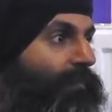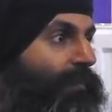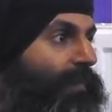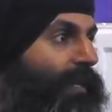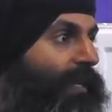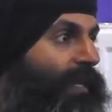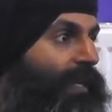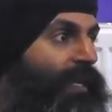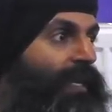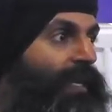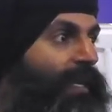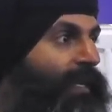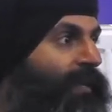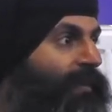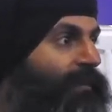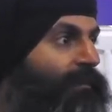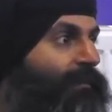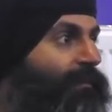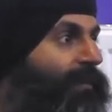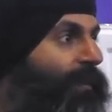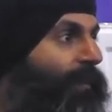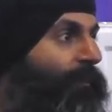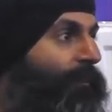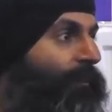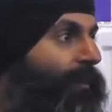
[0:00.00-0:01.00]
that he
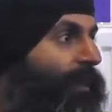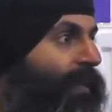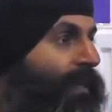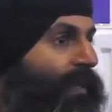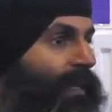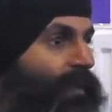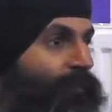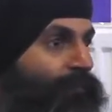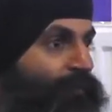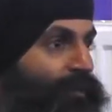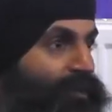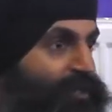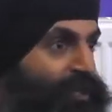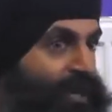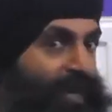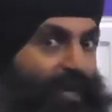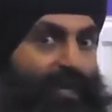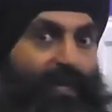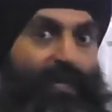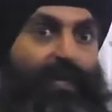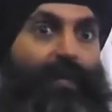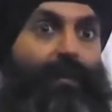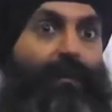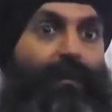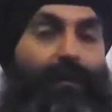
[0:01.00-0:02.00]
had completely
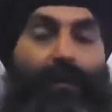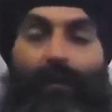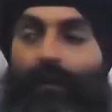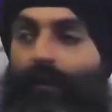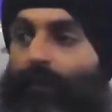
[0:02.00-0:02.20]
rejected